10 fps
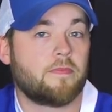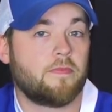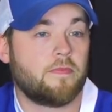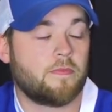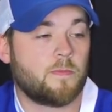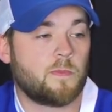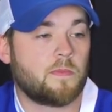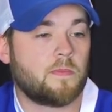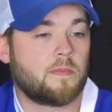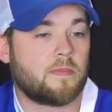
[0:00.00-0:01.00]

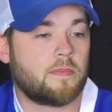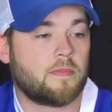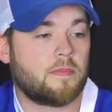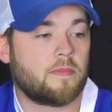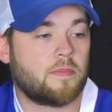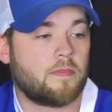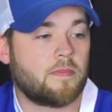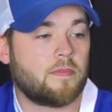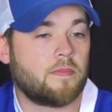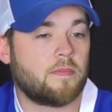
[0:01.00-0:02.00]

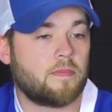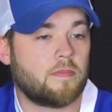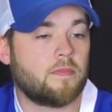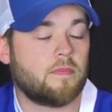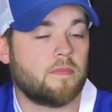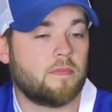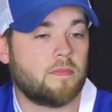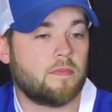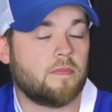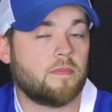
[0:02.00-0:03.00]

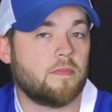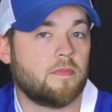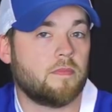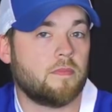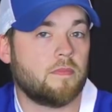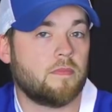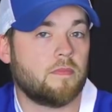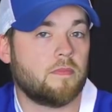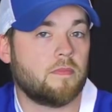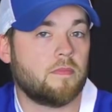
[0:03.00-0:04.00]

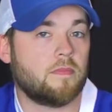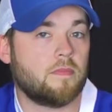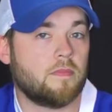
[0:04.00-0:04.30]
[no speech]